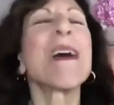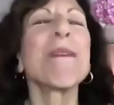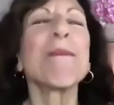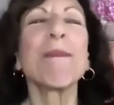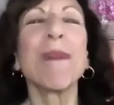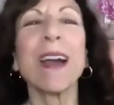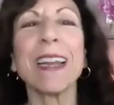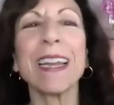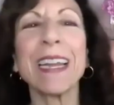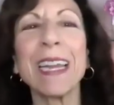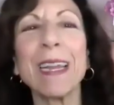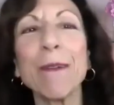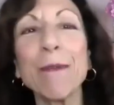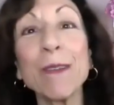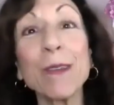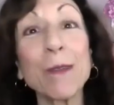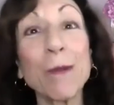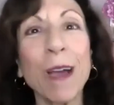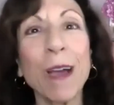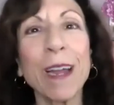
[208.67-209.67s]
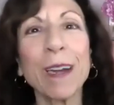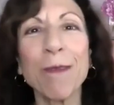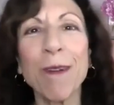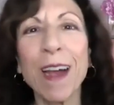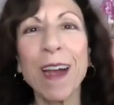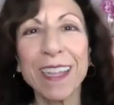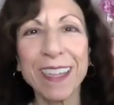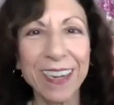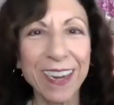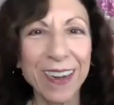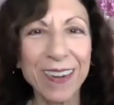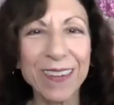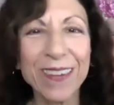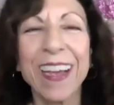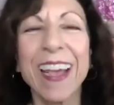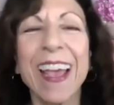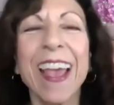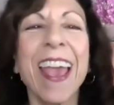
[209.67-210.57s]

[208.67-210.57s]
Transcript: but it was quite a while ago.